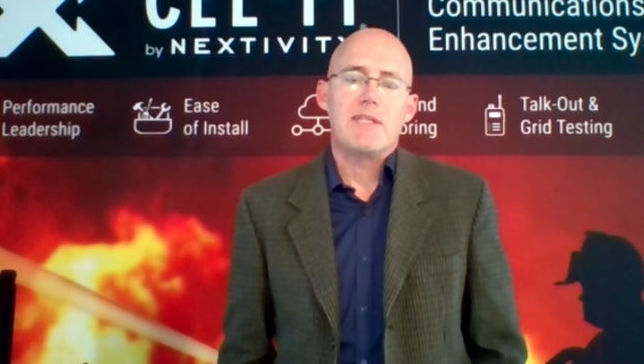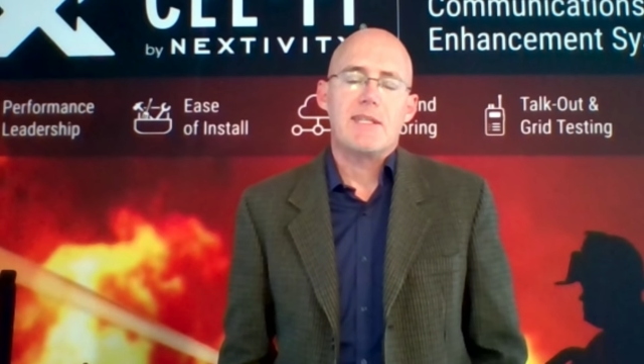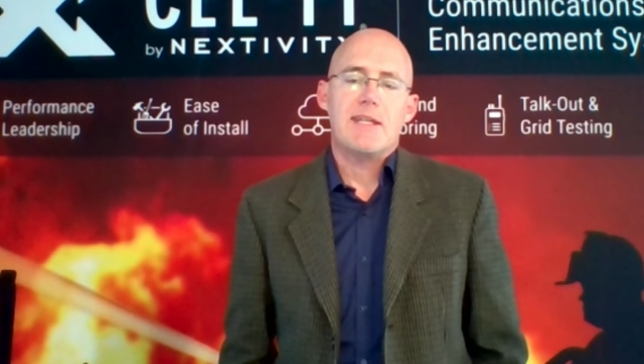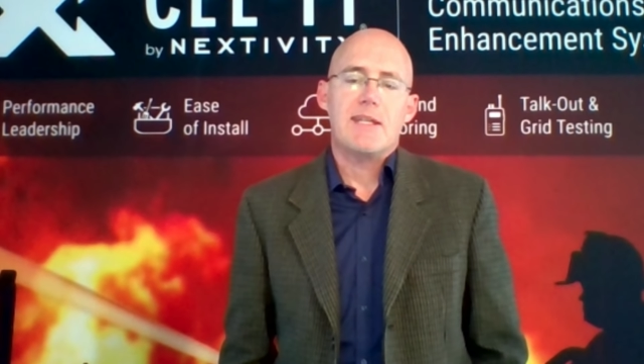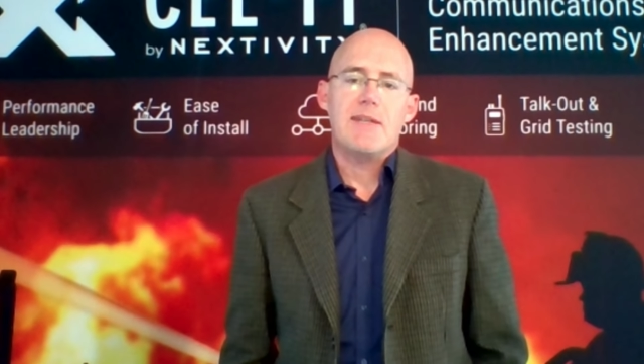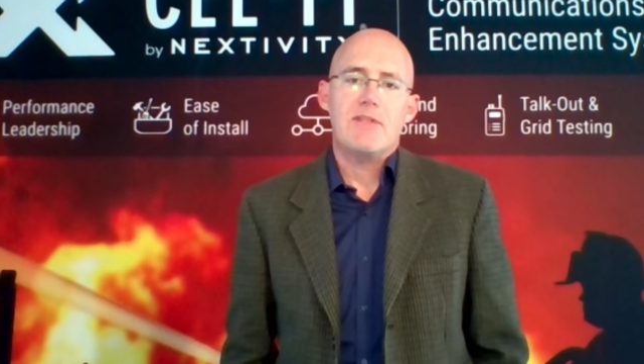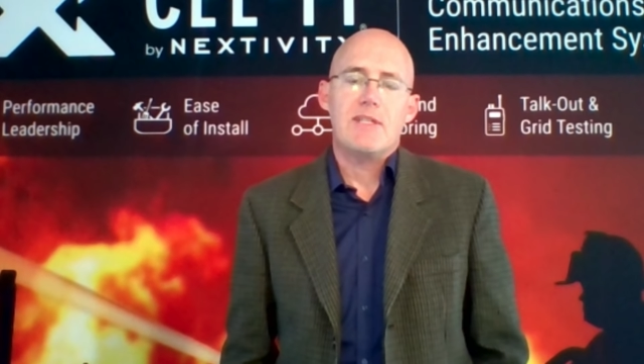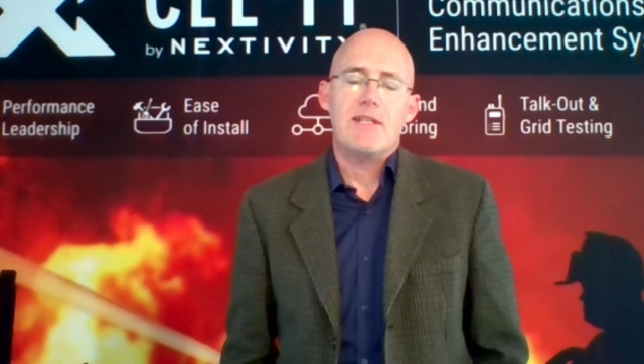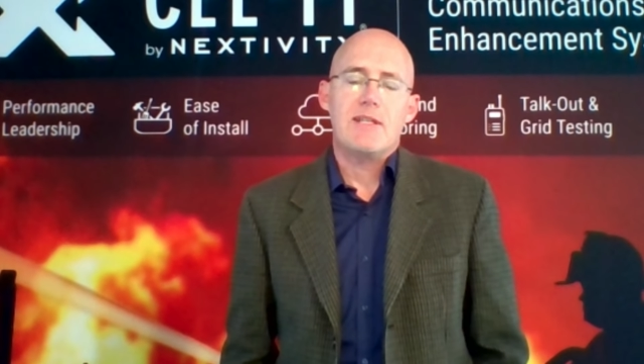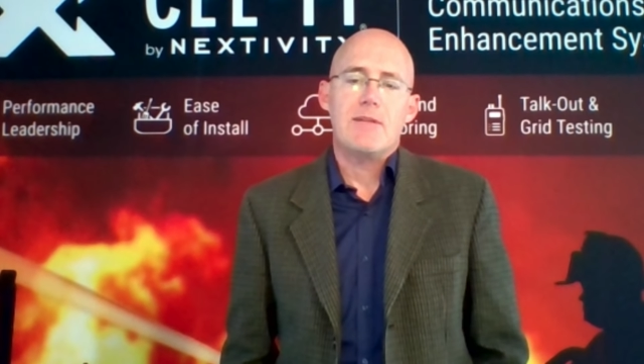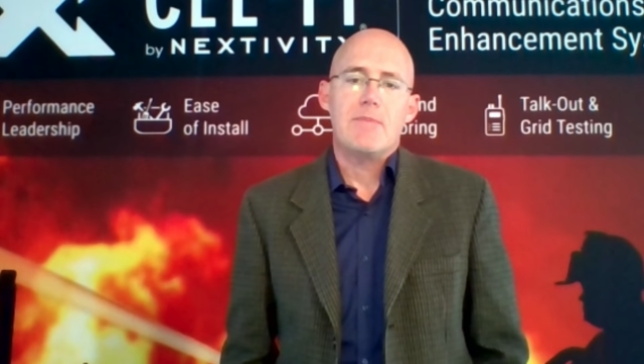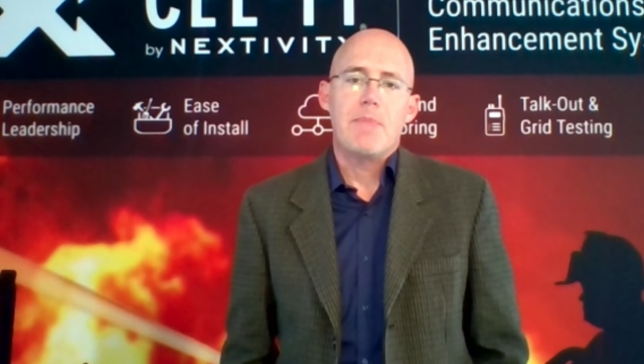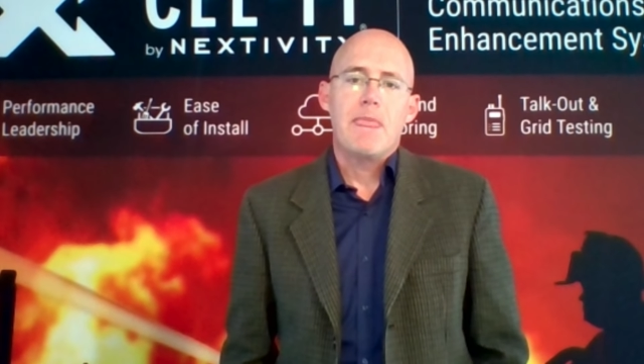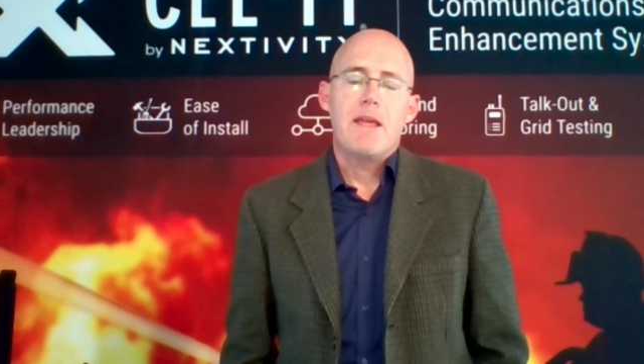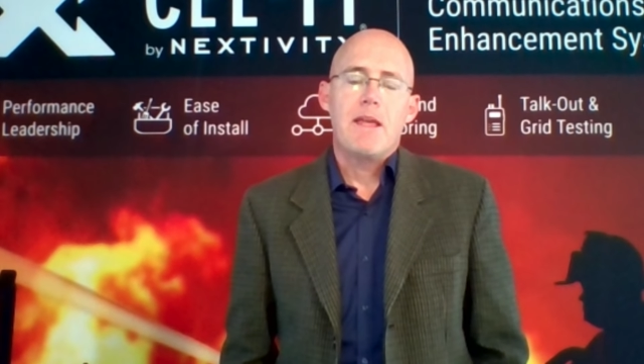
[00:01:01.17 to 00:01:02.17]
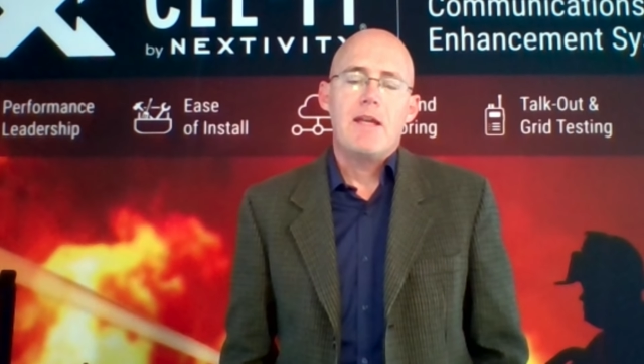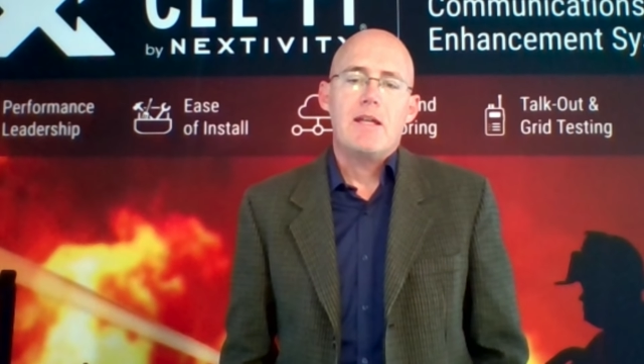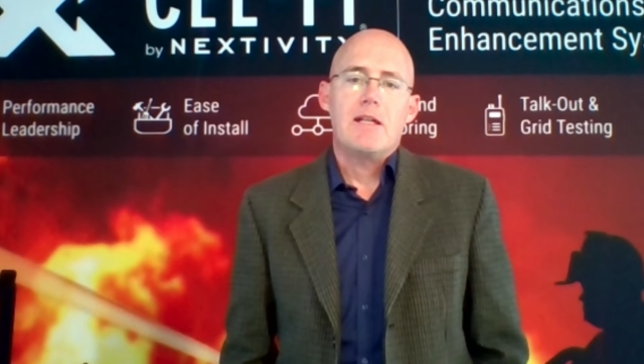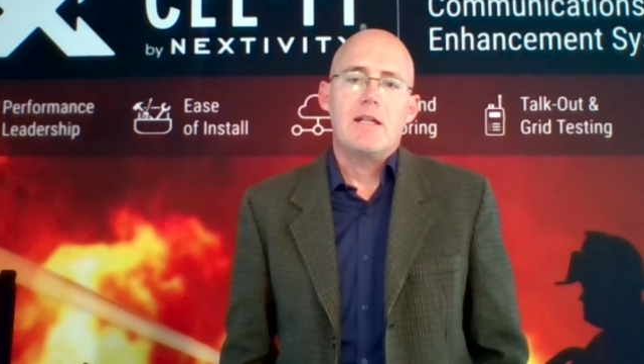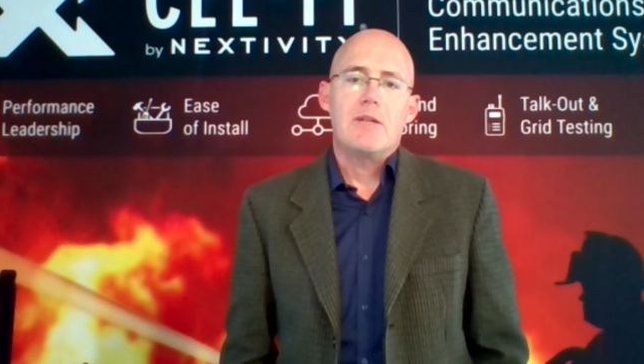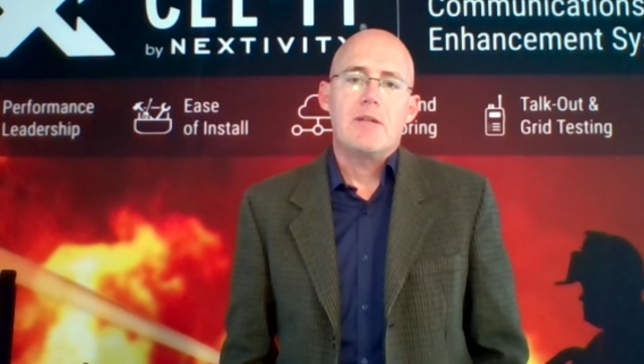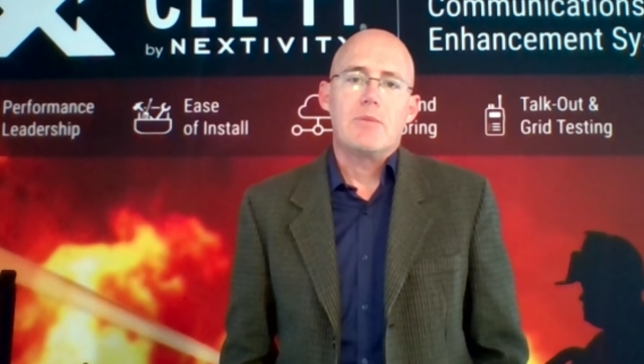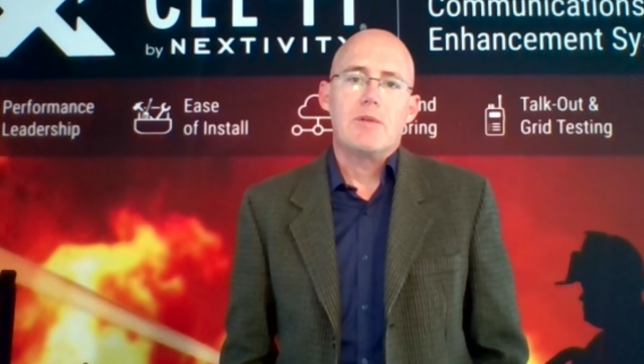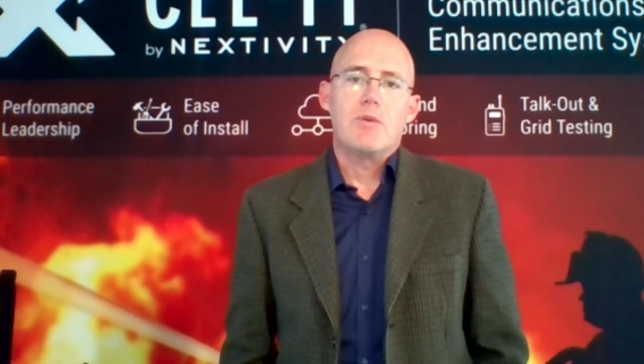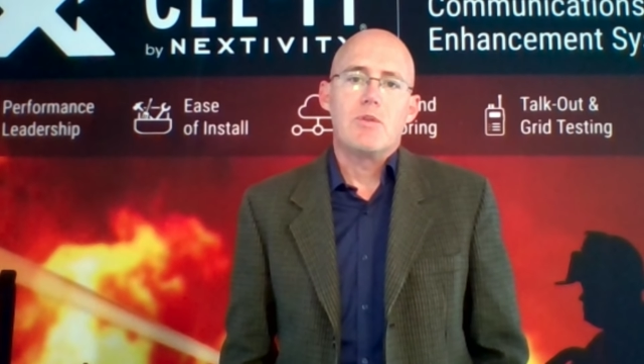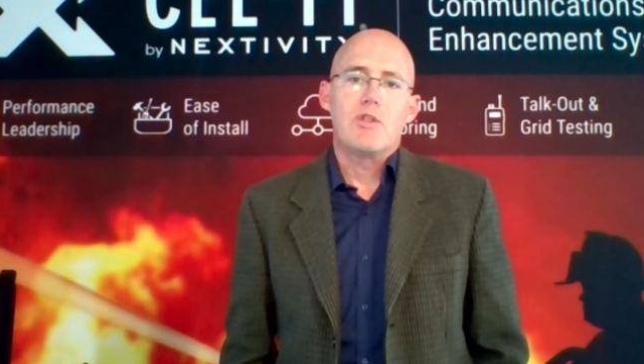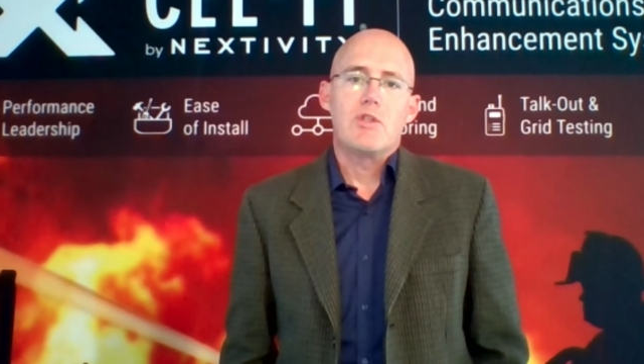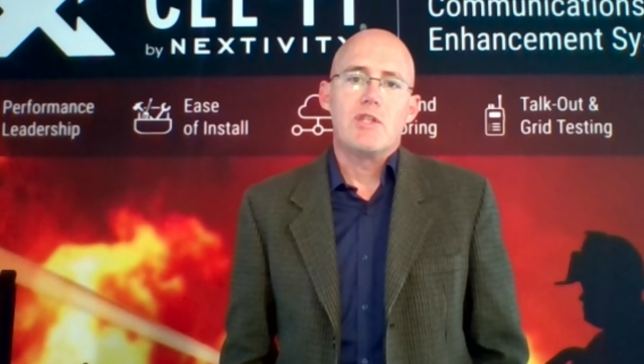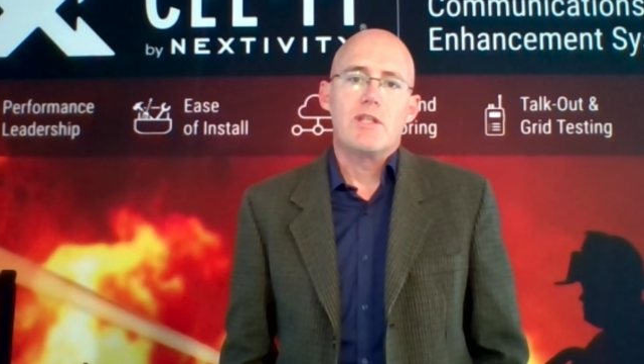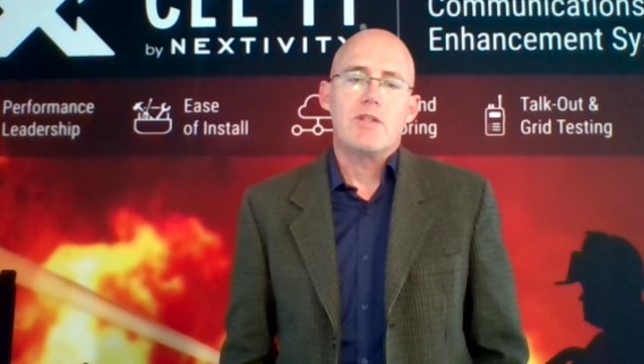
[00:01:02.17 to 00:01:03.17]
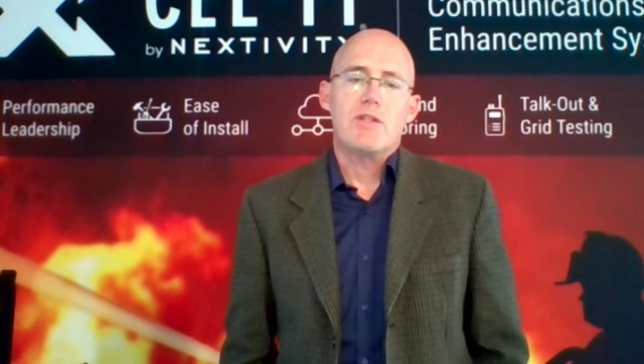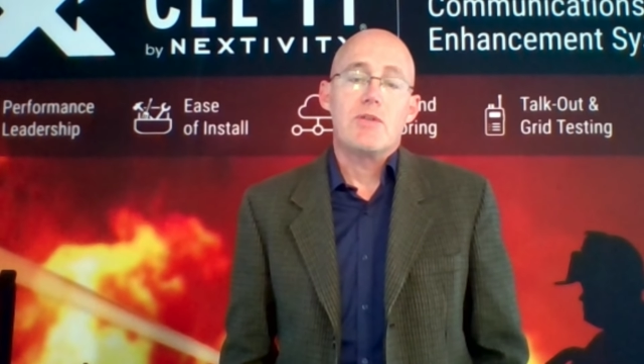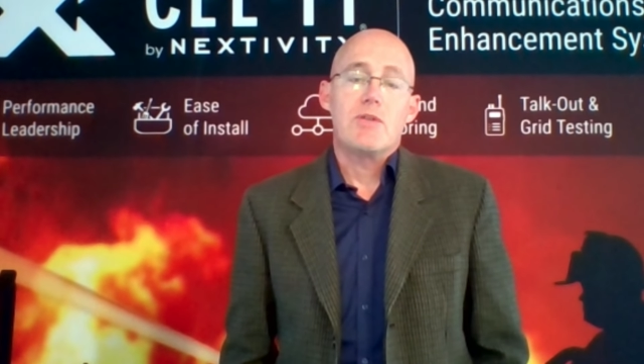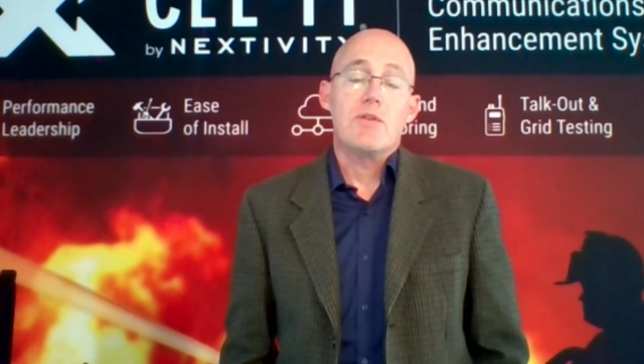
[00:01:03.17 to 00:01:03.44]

safety, we are launching two